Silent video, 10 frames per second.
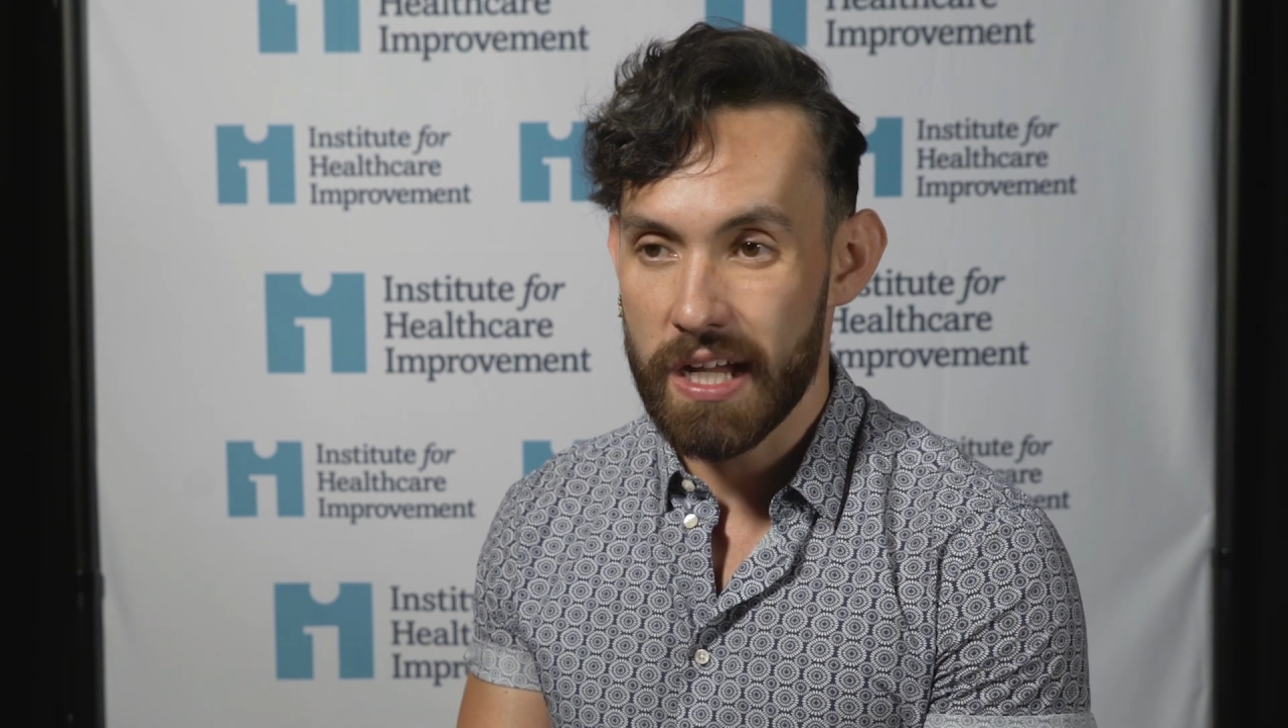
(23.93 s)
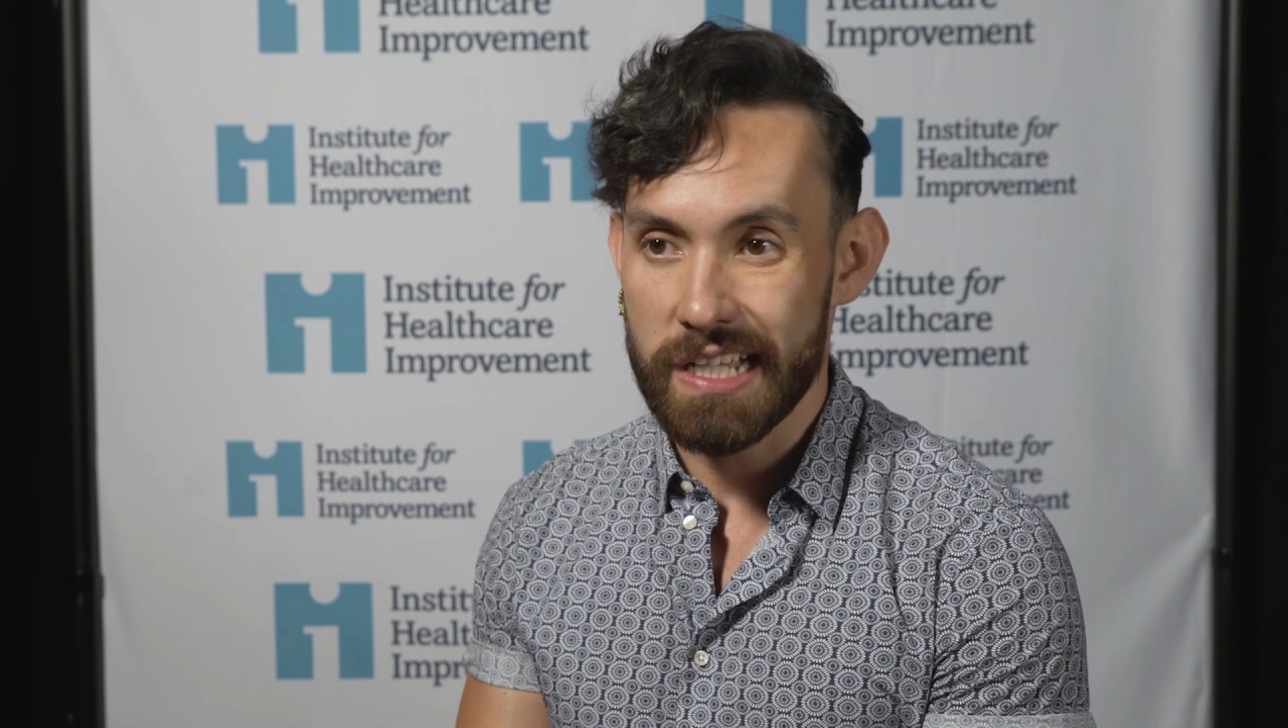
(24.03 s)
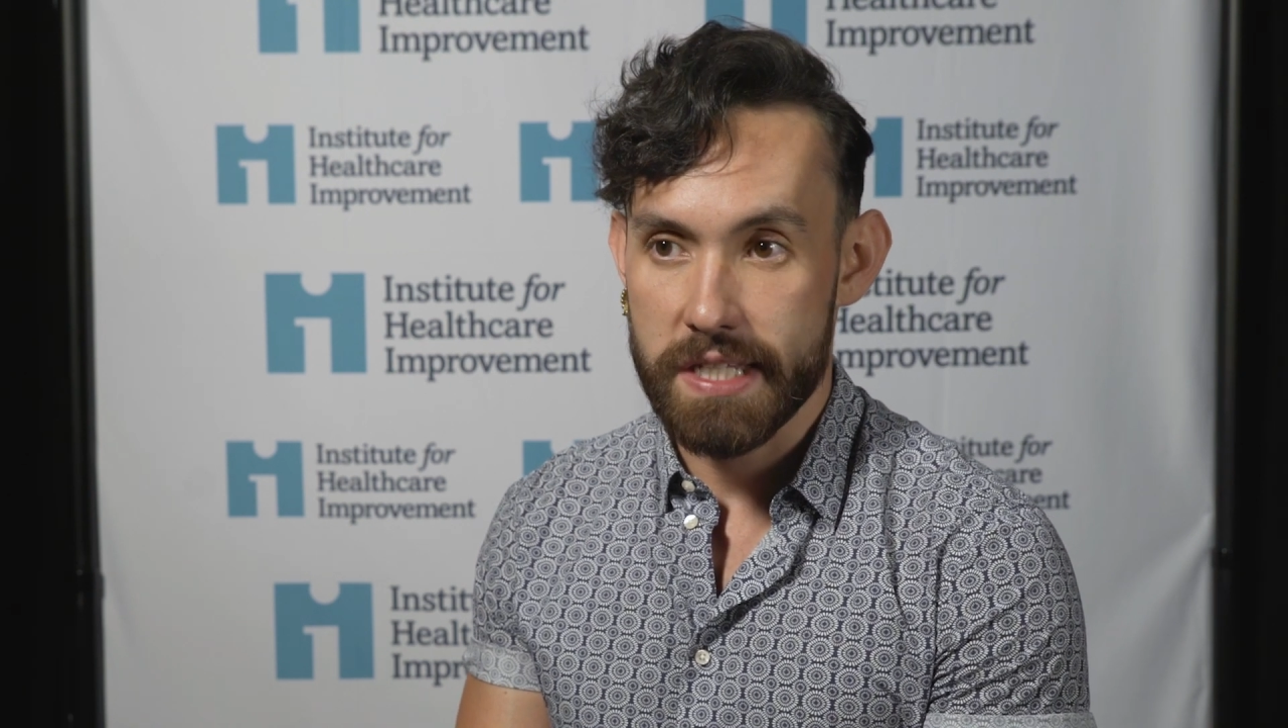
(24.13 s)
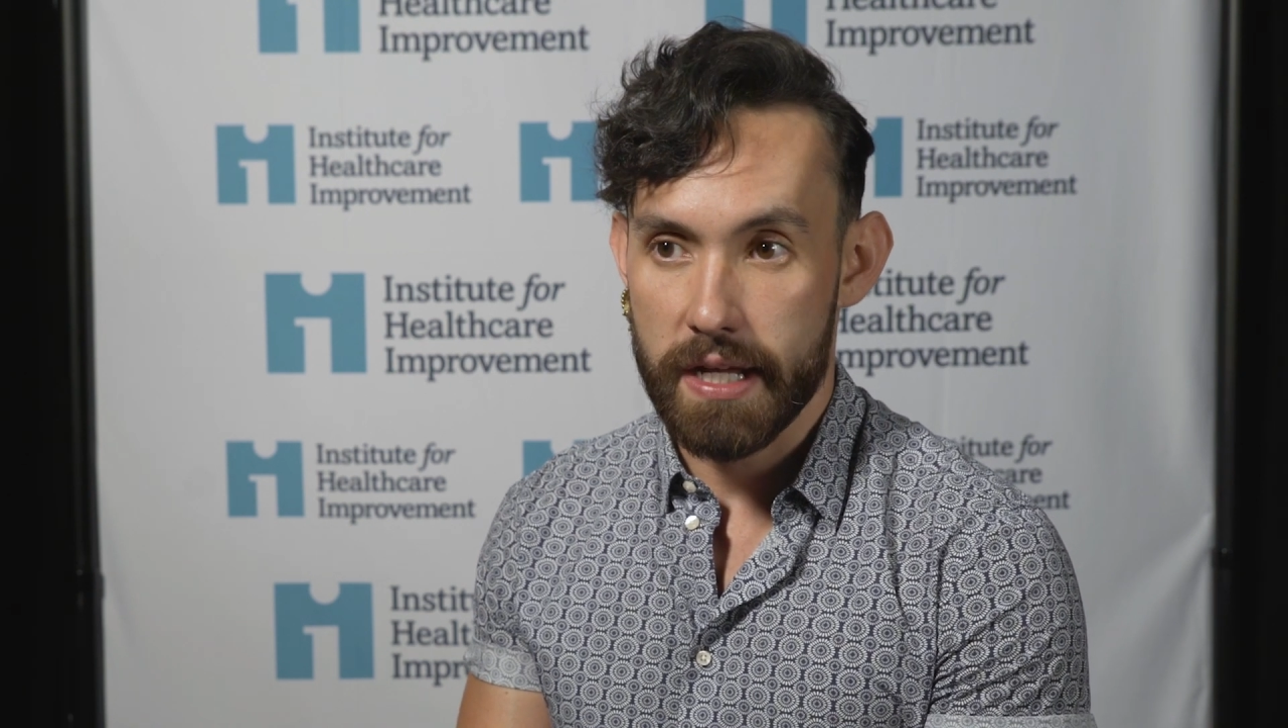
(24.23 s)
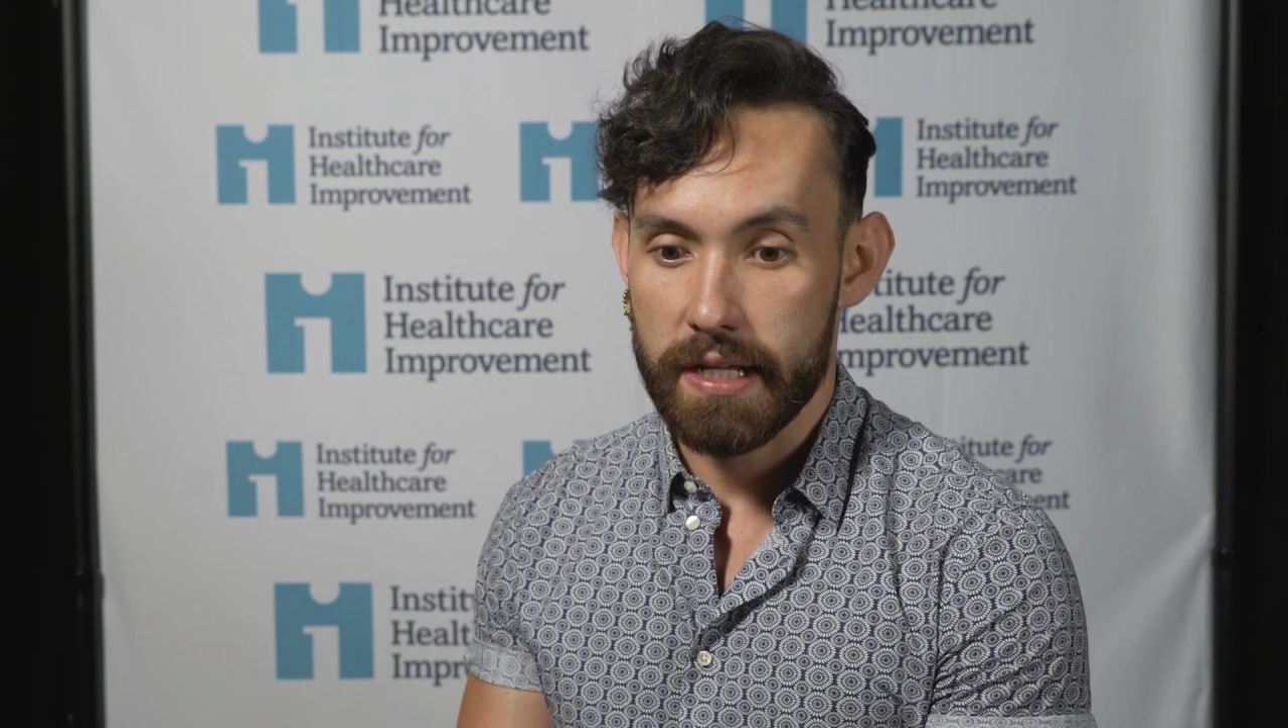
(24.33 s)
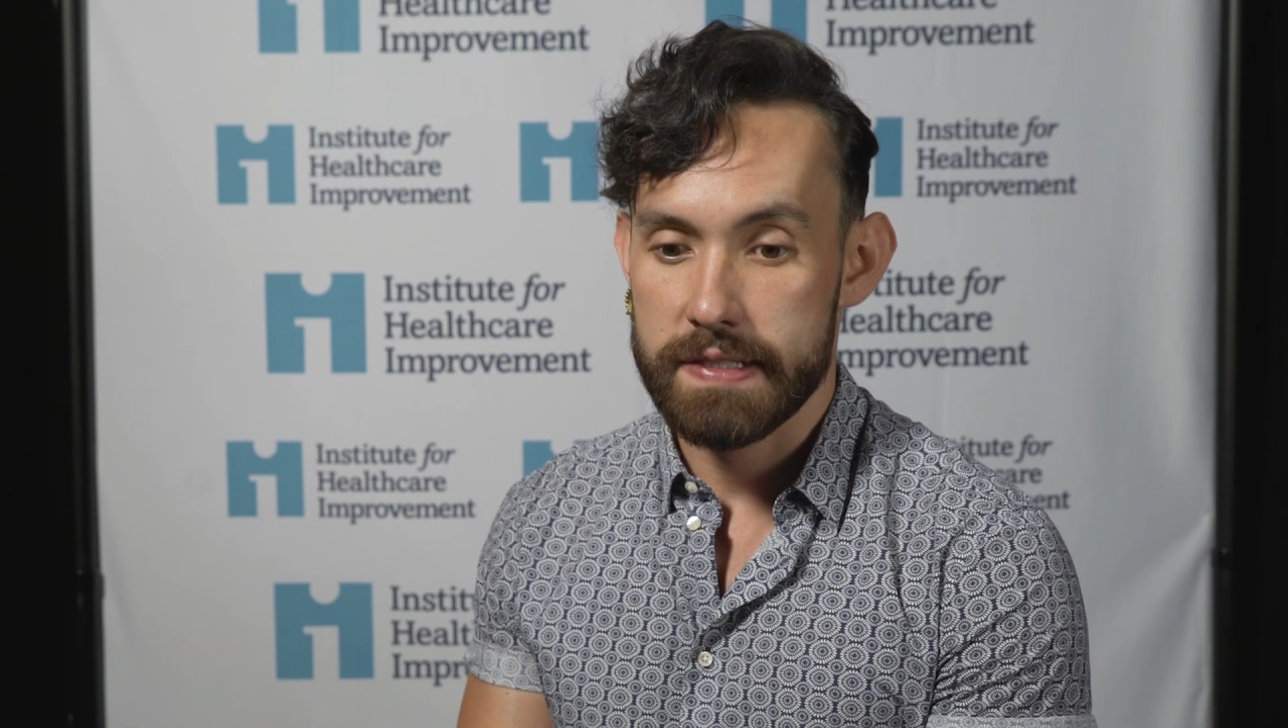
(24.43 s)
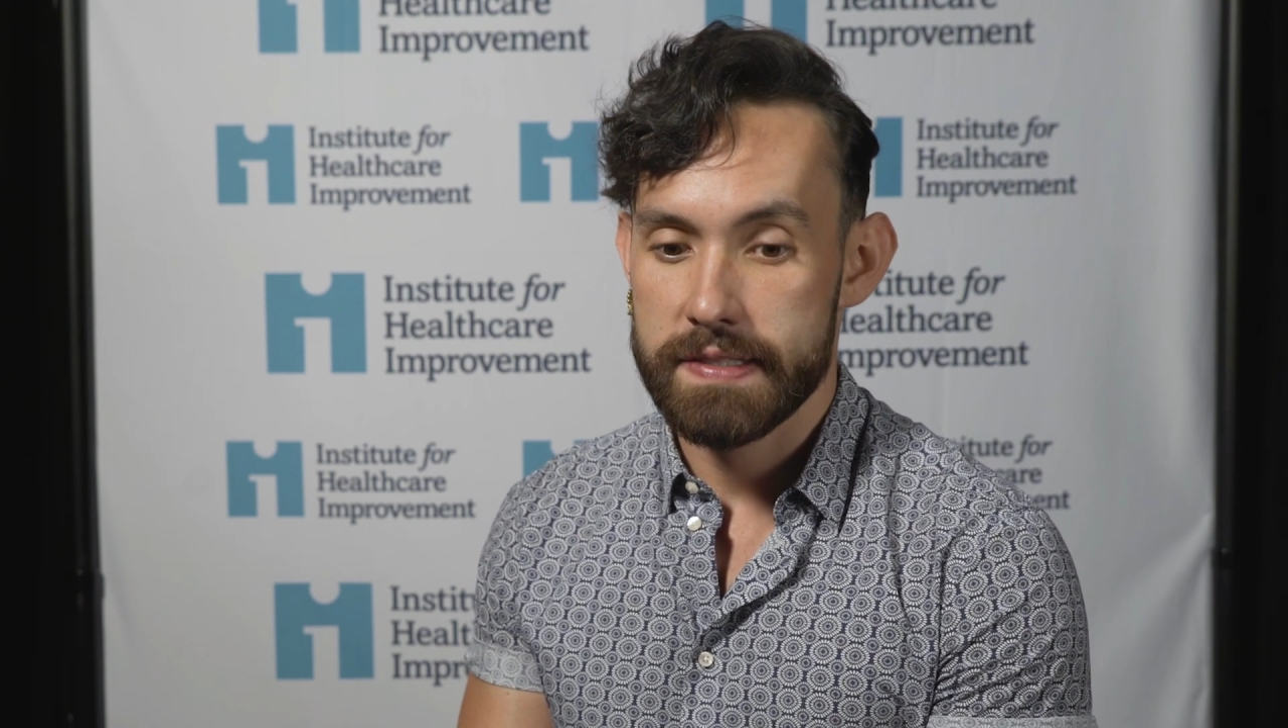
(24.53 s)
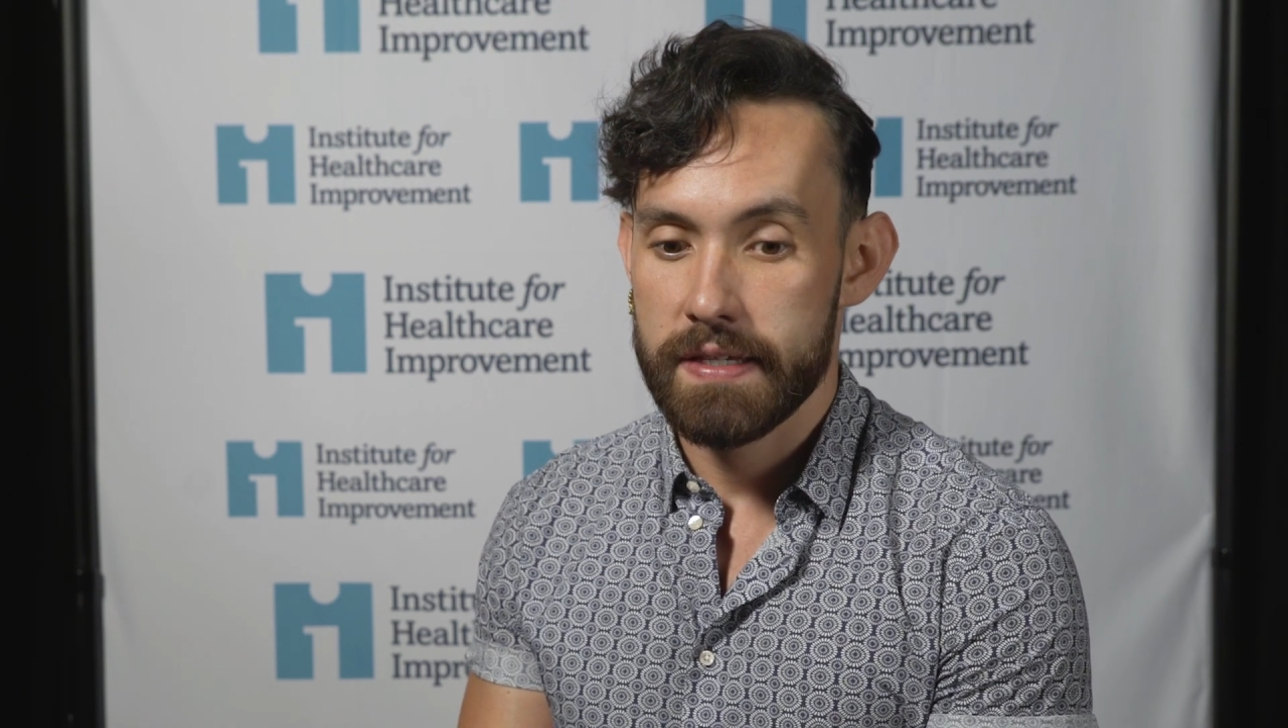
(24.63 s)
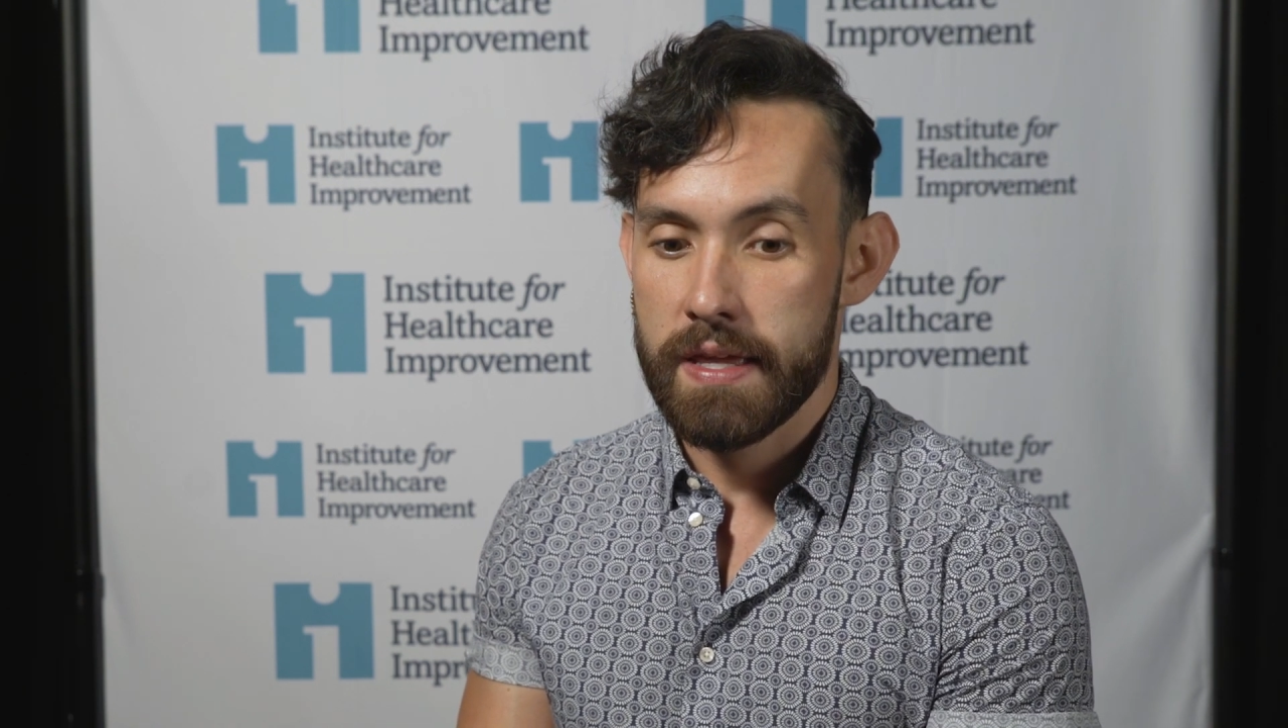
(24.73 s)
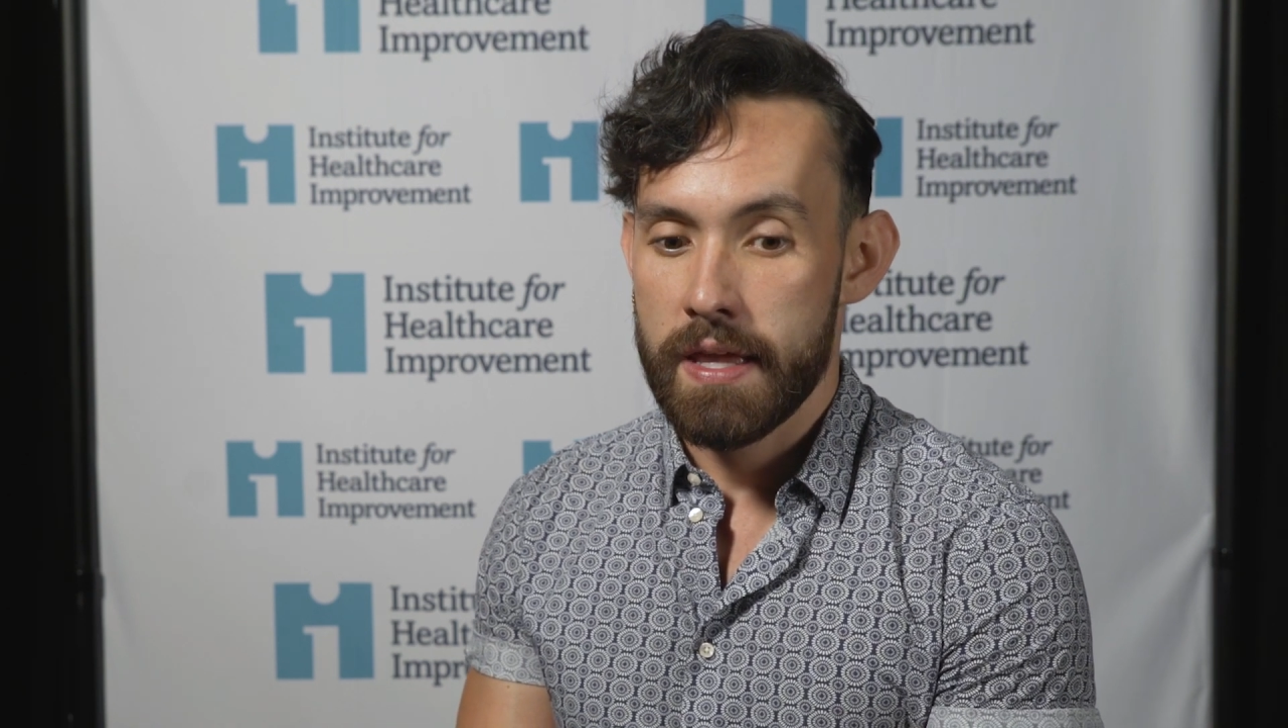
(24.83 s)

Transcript: context,